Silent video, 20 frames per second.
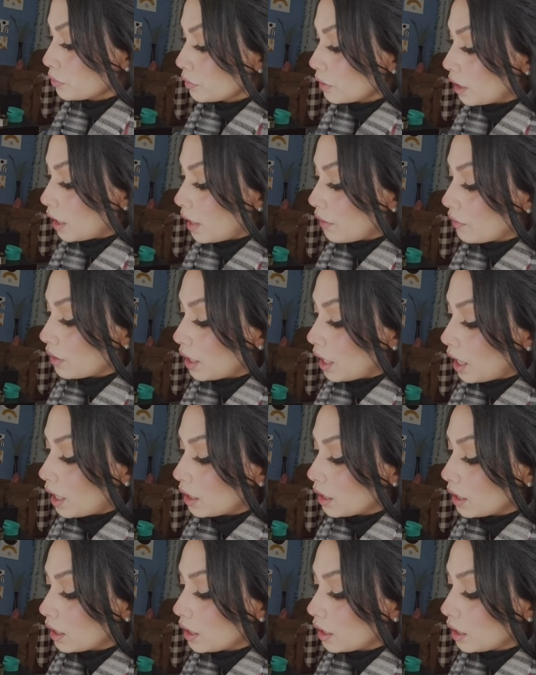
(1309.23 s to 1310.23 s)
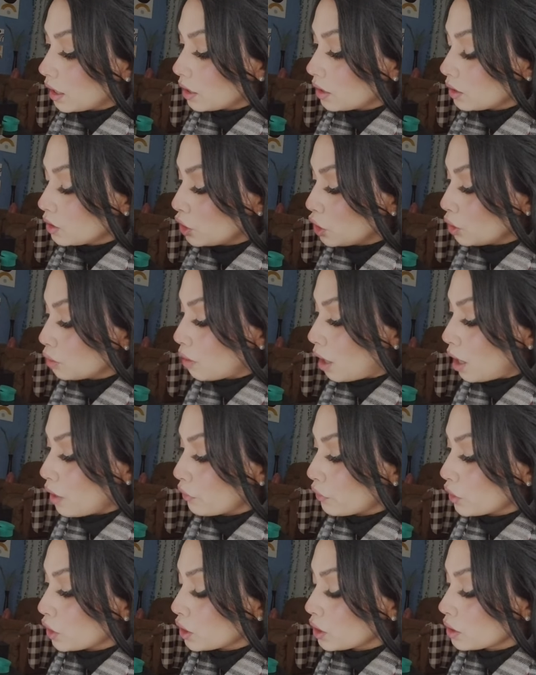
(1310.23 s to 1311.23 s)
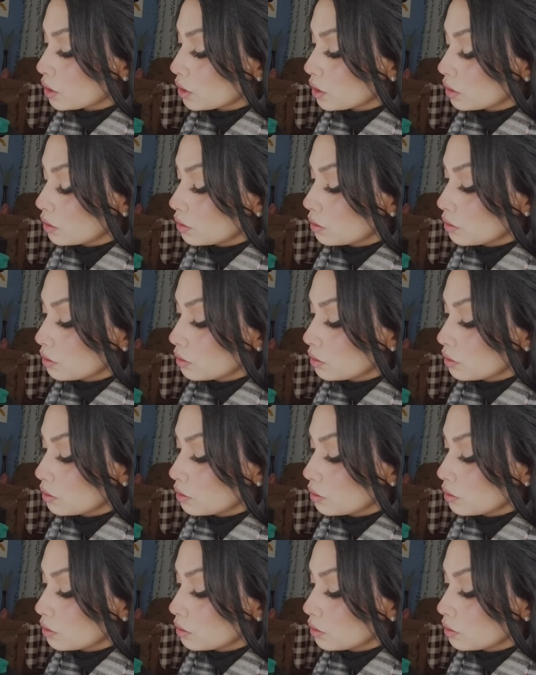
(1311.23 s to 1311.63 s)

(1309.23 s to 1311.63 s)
I haven't gotten any new offers.